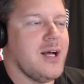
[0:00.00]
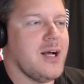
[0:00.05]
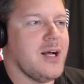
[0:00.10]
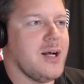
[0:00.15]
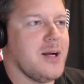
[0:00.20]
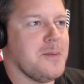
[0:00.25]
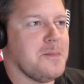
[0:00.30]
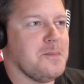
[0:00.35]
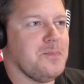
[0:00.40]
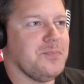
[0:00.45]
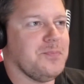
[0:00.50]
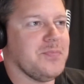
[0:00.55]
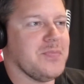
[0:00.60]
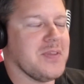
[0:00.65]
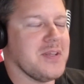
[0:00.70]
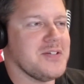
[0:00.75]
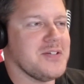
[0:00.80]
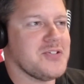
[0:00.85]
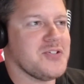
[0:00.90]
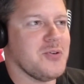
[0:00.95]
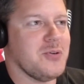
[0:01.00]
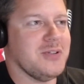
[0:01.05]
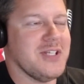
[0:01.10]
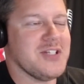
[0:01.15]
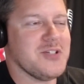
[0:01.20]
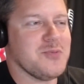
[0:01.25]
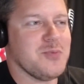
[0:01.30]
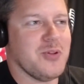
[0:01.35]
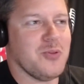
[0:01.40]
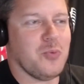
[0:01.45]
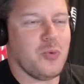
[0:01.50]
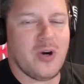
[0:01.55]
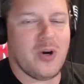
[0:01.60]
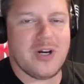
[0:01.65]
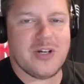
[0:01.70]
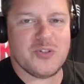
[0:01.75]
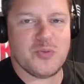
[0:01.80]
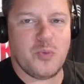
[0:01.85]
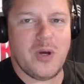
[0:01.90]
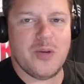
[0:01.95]
Um, so Elizabeth
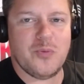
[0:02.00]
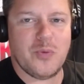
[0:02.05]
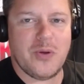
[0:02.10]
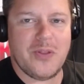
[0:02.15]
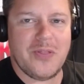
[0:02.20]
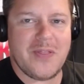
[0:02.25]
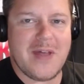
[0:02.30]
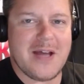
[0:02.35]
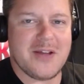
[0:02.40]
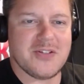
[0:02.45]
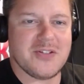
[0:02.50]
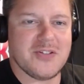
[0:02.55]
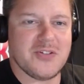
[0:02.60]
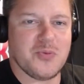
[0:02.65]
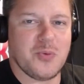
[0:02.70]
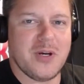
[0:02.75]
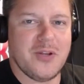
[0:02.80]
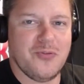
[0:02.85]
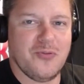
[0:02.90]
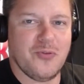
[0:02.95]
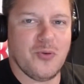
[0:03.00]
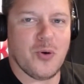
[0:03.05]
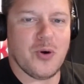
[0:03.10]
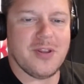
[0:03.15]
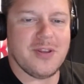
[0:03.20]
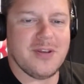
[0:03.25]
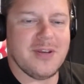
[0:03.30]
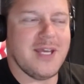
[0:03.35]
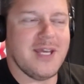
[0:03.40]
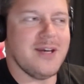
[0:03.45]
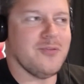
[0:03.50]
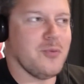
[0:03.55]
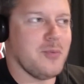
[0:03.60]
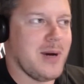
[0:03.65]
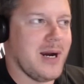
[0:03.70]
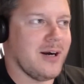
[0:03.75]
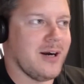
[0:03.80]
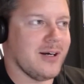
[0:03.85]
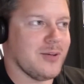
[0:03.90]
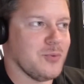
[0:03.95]
Warren is one one thousand twenty fourth Native
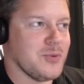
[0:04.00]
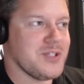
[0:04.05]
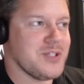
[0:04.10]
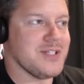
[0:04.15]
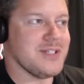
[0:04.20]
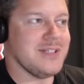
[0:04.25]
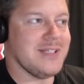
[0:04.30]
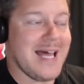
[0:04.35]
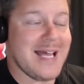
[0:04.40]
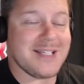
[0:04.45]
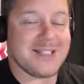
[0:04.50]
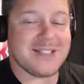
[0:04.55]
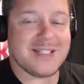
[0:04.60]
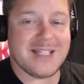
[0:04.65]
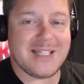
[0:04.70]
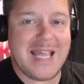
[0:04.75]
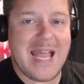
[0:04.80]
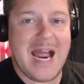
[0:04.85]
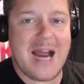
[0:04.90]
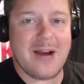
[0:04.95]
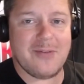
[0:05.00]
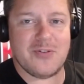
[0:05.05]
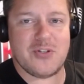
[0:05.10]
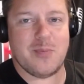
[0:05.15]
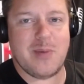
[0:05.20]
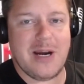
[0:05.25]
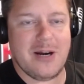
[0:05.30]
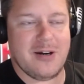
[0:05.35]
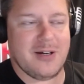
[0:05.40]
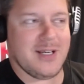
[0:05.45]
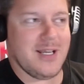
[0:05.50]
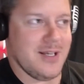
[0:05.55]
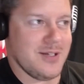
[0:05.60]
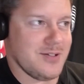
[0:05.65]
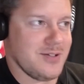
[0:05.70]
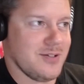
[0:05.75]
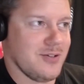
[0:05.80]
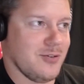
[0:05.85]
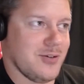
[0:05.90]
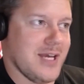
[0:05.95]
American, which is less than the average American
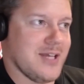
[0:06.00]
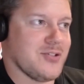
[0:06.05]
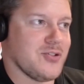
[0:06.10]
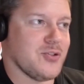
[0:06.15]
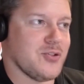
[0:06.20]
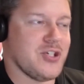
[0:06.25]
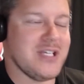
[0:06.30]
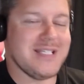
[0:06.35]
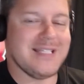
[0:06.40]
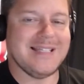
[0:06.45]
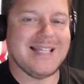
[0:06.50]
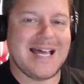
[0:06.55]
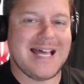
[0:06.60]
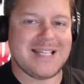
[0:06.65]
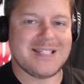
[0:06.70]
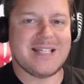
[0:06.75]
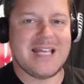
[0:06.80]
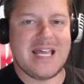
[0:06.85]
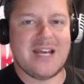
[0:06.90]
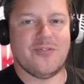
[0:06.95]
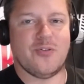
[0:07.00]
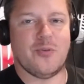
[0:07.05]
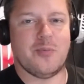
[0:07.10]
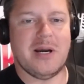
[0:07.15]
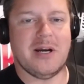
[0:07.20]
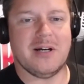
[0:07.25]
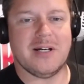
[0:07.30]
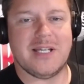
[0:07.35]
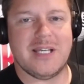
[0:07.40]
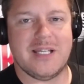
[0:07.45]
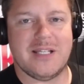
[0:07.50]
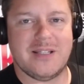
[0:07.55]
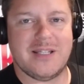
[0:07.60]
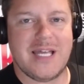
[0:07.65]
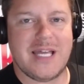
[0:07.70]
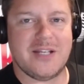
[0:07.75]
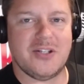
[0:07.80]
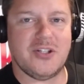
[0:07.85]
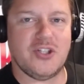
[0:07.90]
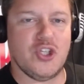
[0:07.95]
is. Okay, so she's less Native American
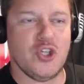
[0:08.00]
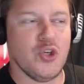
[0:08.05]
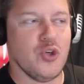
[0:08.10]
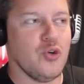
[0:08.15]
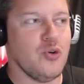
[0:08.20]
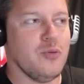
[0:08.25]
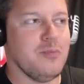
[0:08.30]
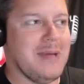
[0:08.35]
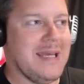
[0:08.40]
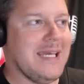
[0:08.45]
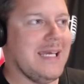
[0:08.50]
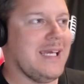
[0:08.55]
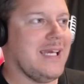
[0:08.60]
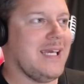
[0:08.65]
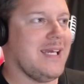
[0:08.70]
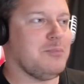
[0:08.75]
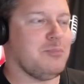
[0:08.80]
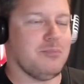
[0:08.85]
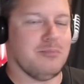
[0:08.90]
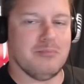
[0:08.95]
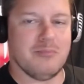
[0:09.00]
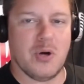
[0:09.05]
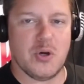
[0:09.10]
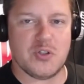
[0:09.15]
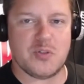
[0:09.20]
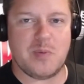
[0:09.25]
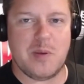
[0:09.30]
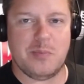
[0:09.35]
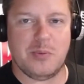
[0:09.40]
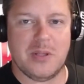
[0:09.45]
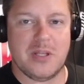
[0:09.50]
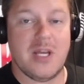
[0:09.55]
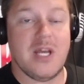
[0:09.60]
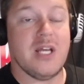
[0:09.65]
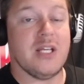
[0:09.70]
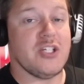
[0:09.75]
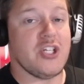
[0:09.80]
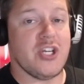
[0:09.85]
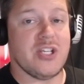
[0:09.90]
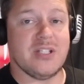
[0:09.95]
than you, me, most people.
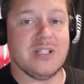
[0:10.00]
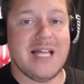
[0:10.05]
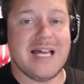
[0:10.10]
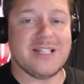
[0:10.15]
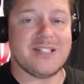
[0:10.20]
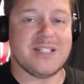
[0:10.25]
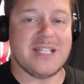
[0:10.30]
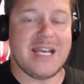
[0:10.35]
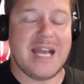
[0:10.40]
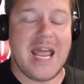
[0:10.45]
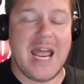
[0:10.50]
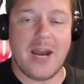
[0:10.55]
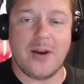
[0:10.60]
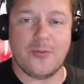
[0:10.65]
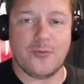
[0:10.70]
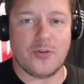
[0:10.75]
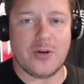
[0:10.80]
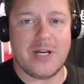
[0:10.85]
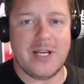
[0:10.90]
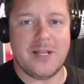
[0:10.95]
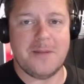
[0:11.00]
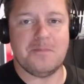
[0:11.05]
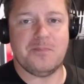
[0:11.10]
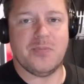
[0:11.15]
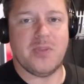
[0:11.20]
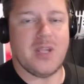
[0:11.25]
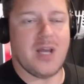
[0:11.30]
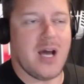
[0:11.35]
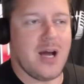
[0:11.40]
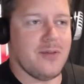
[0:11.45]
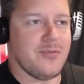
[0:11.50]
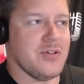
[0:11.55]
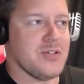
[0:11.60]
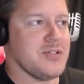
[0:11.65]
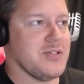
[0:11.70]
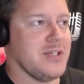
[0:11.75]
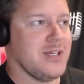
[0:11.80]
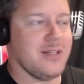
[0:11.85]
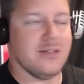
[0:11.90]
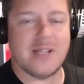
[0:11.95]
She's less than every
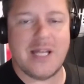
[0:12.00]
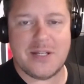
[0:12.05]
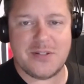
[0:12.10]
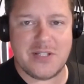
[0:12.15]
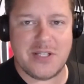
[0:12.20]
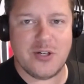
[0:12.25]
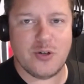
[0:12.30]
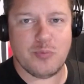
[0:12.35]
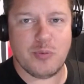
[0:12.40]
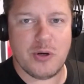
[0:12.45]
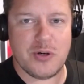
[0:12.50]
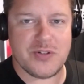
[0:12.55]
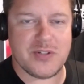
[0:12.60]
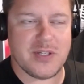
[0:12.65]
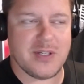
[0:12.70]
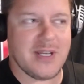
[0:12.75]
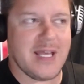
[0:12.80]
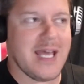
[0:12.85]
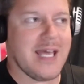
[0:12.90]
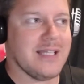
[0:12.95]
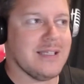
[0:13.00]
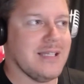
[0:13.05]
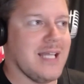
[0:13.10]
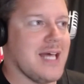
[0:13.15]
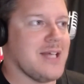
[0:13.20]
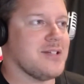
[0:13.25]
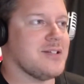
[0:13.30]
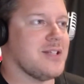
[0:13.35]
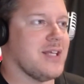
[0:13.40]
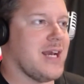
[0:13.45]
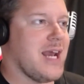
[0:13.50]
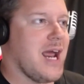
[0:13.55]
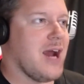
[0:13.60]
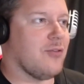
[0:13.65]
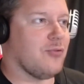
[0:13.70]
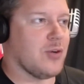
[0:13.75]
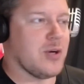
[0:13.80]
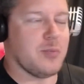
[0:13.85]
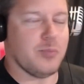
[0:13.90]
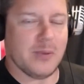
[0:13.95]
obviously Latino person and less than
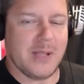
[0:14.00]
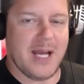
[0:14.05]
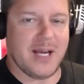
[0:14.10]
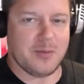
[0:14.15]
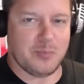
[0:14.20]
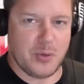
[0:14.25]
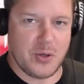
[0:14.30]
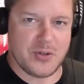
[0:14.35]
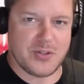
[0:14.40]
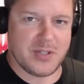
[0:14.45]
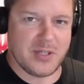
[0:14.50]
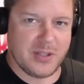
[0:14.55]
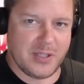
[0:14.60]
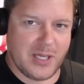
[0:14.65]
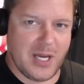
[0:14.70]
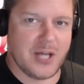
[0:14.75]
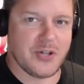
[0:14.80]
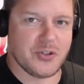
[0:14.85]
every black person in the